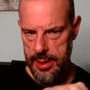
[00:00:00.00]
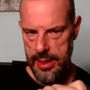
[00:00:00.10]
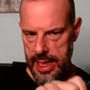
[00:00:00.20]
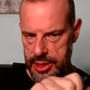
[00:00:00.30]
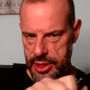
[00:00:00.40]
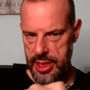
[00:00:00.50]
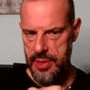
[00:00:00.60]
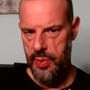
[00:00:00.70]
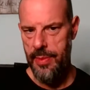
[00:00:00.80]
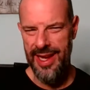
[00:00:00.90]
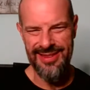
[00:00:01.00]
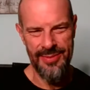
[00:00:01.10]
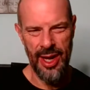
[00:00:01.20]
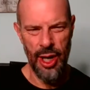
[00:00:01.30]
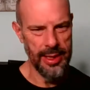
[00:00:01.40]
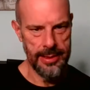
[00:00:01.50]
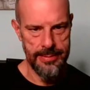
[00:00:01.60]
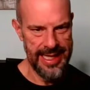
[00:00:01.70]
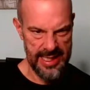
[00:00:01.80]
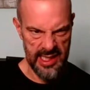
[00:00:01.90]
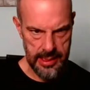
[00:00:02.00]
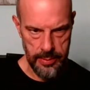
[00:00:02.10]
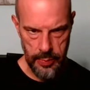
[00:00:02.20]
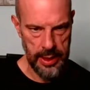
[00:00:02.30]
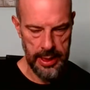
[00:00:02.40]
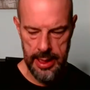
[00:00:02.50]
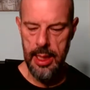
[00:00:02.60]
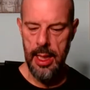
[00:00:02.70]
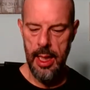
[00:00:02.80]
that's just where my heart is, really.